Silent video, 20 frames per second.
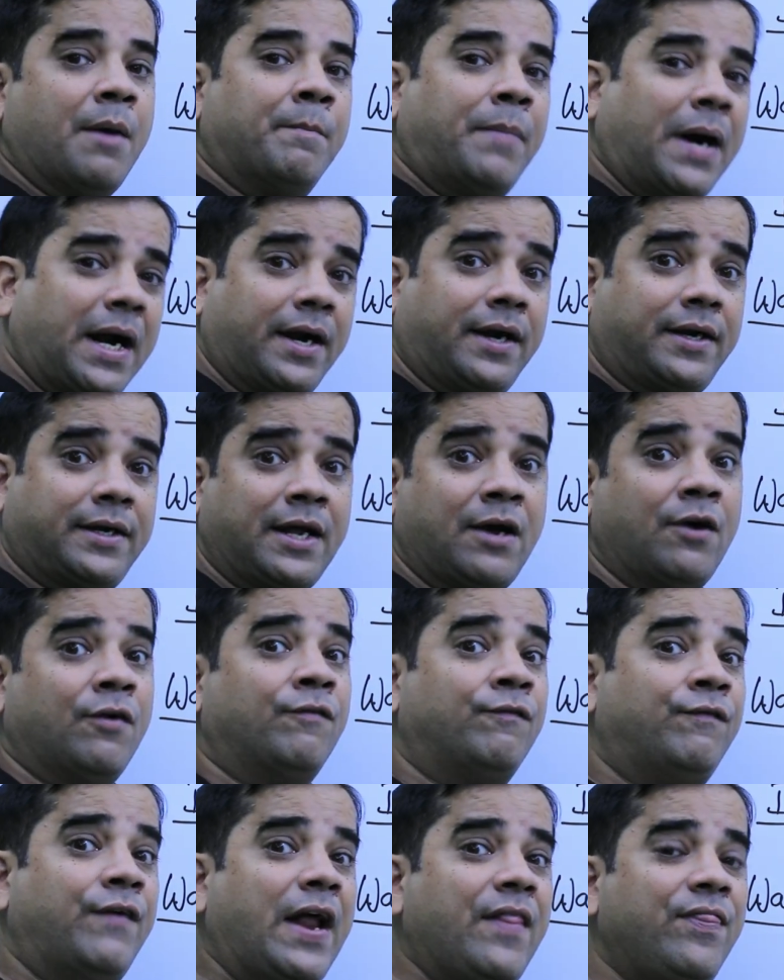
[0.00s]
But
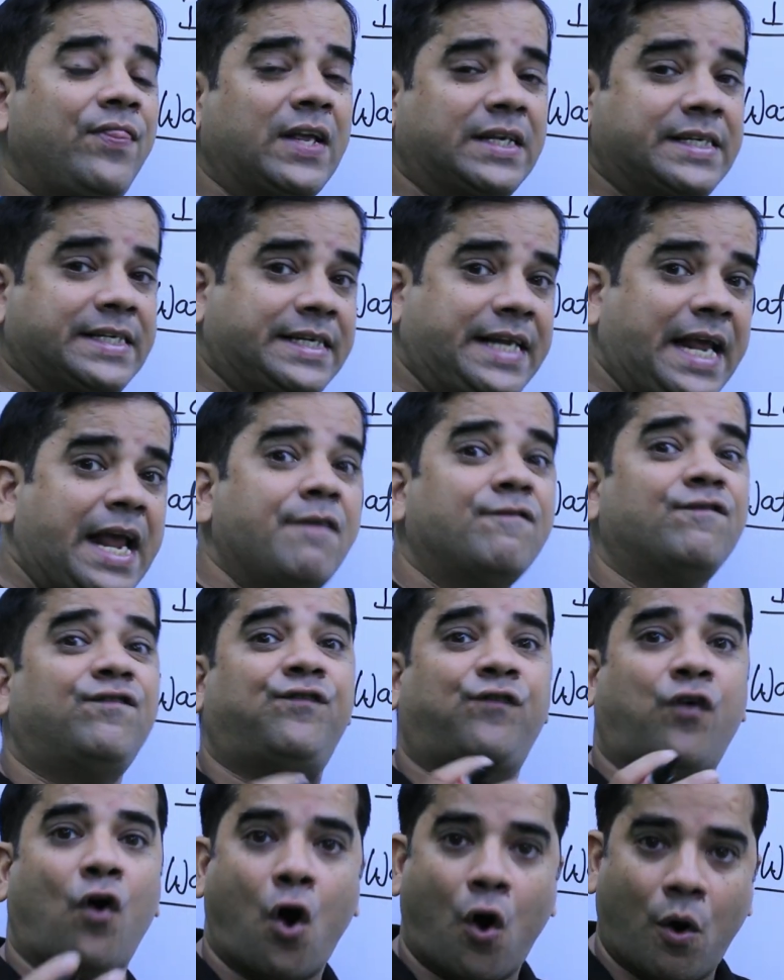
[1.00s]
when the
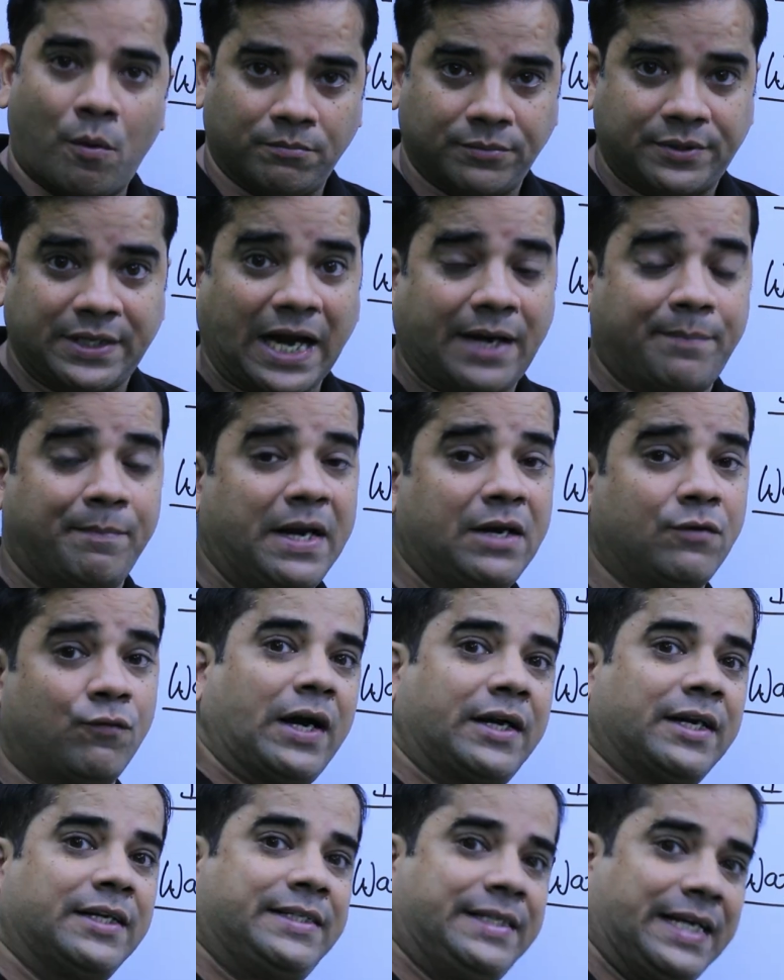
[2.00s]
steam forms, that means
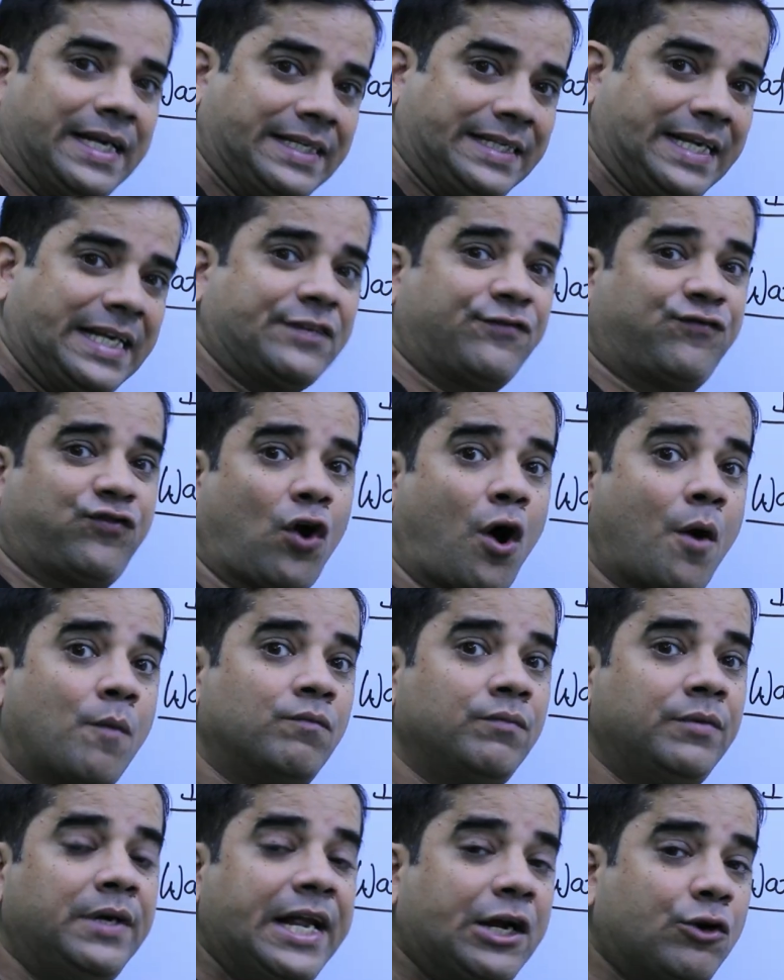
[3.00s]
water changes
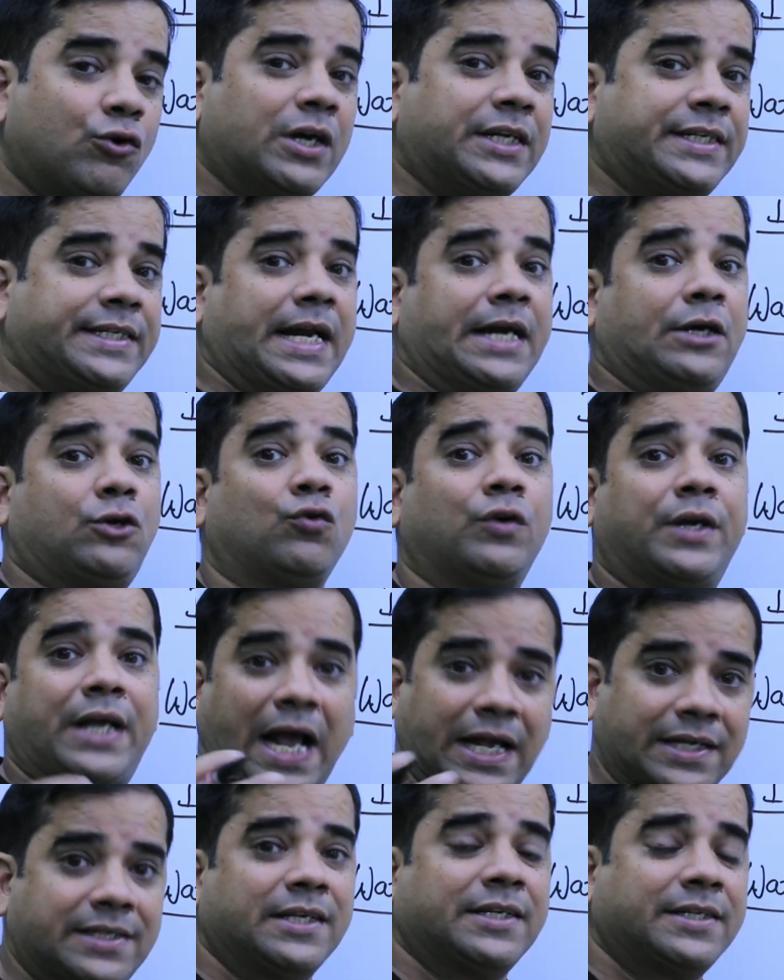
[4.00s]
from liquid state to
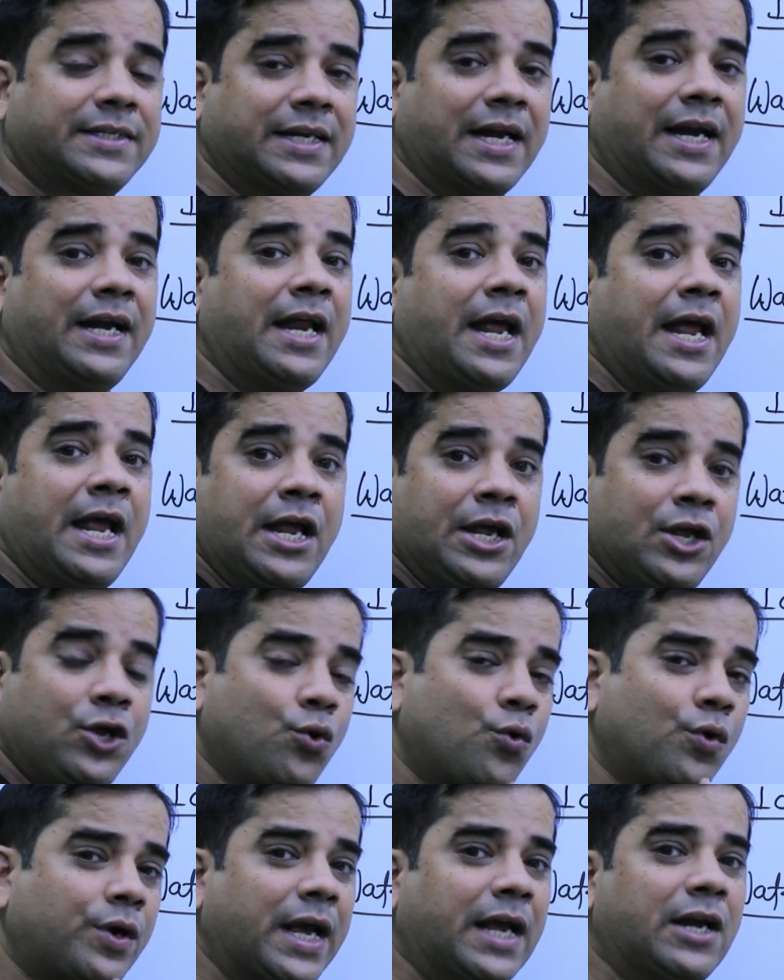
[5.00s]
gaseous state,
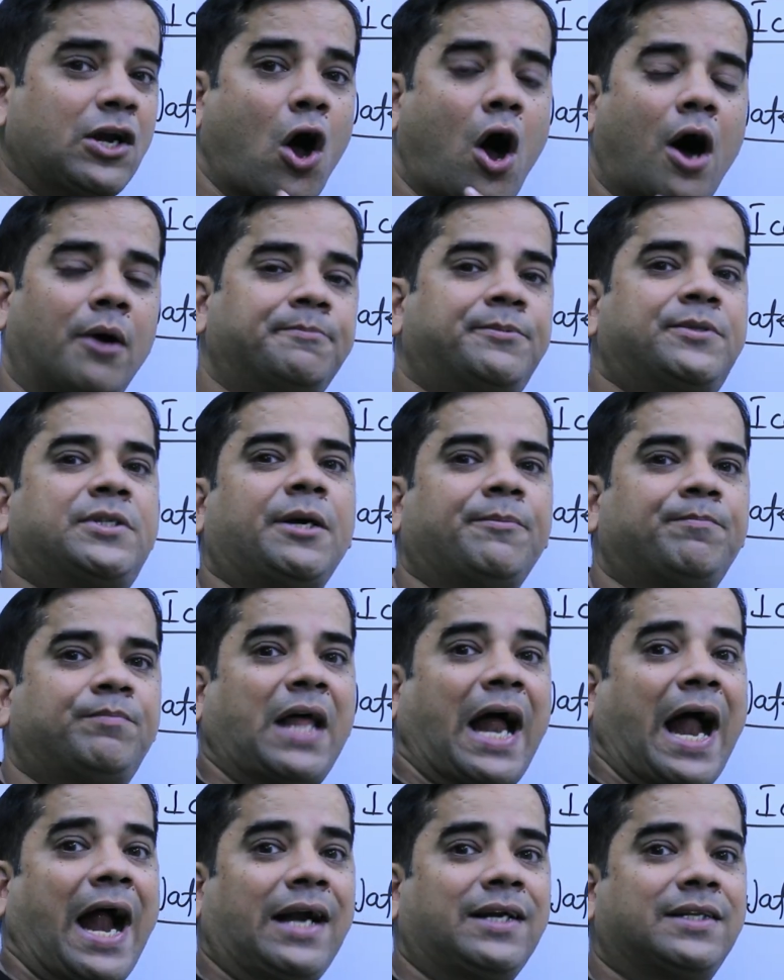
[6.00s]
you can observe
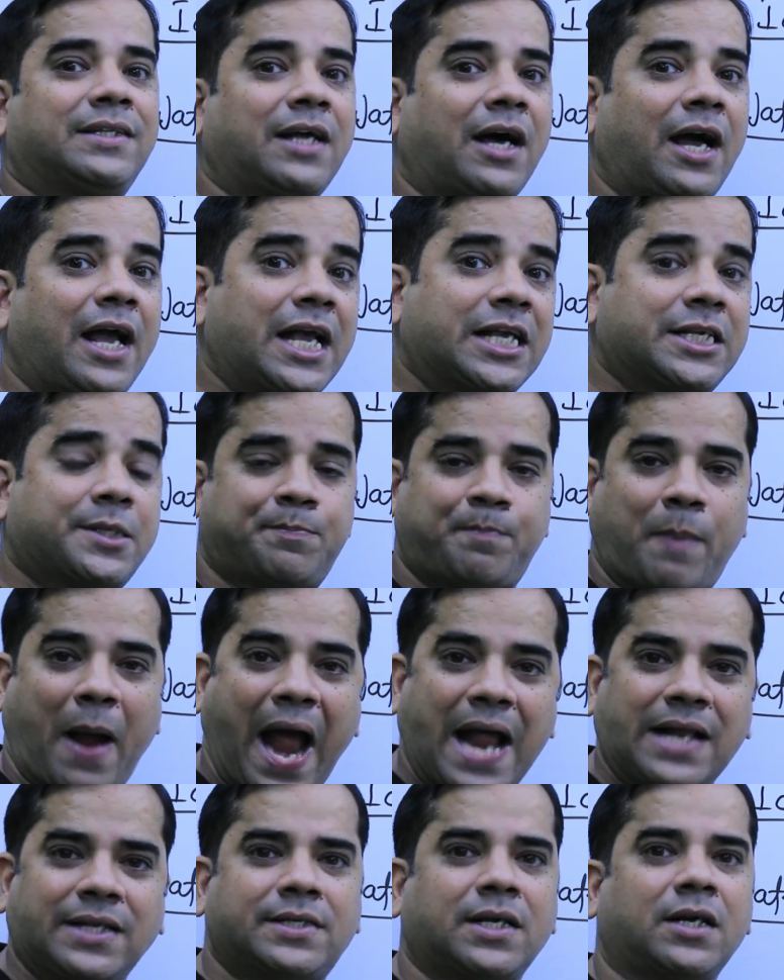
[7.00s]
that the
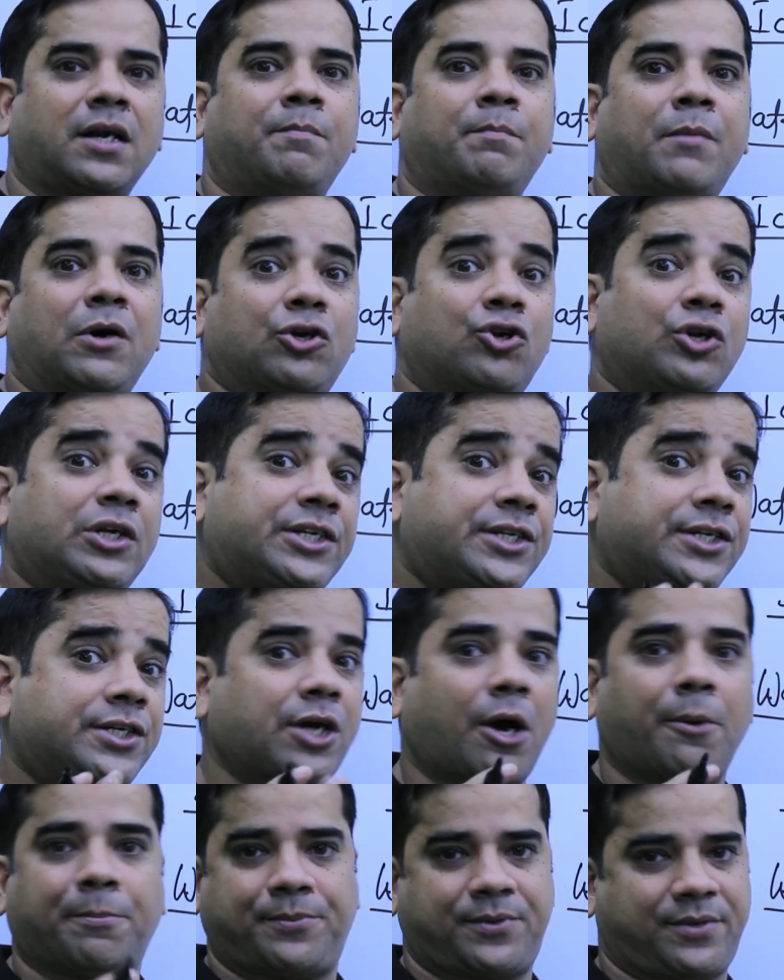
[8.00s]
expansion of mercury
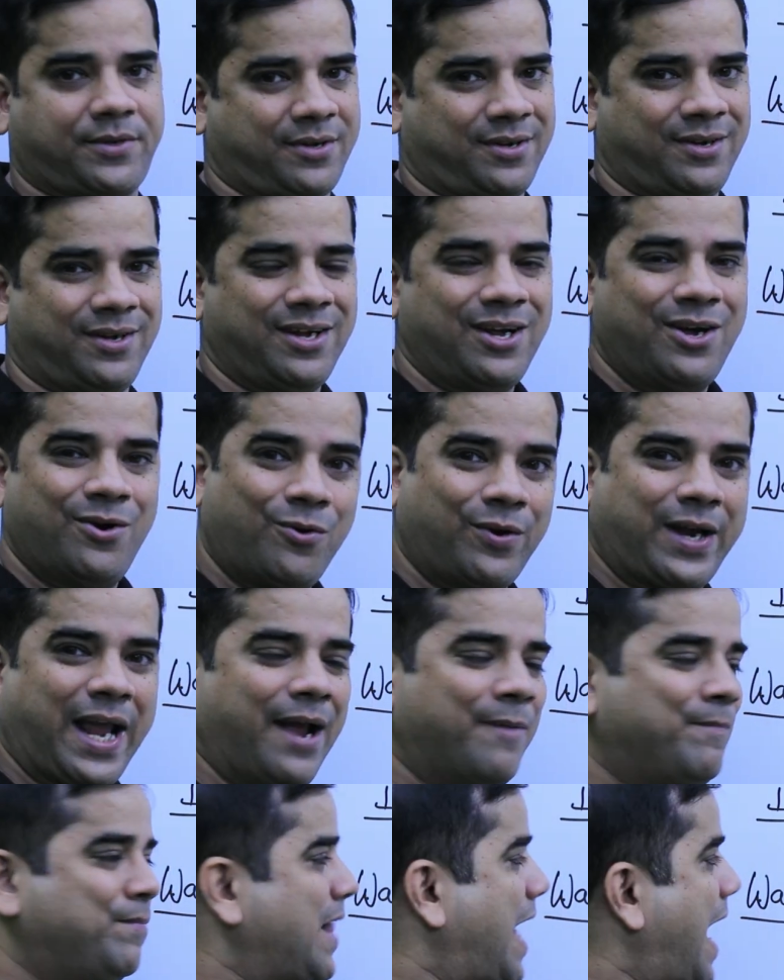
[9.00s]
stops.
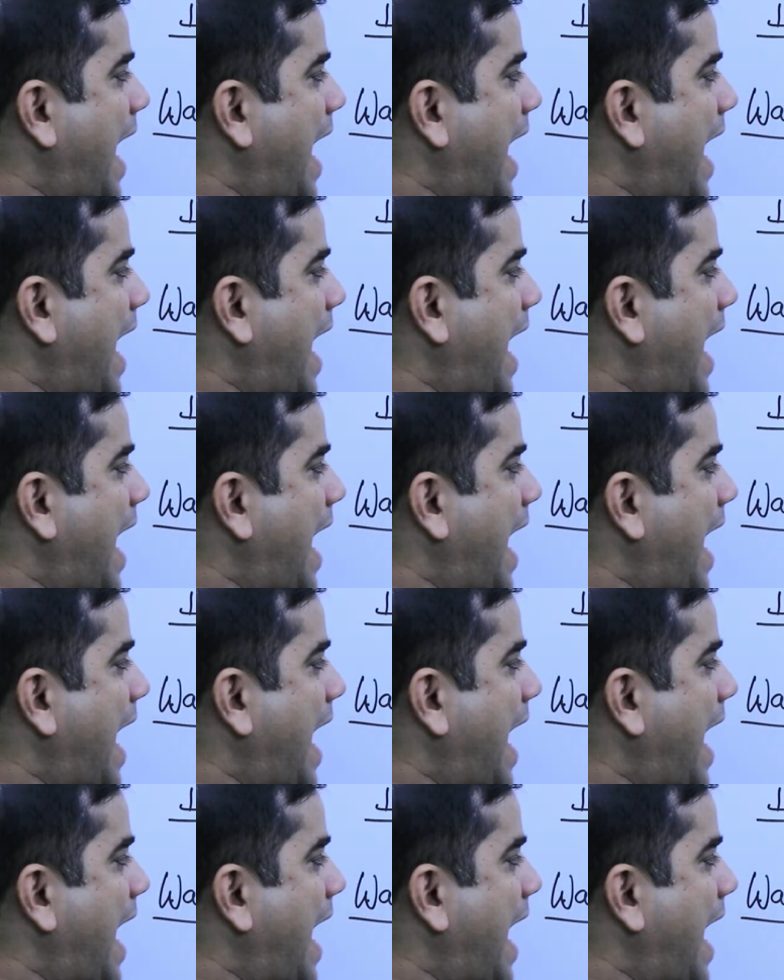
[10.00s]
Okay,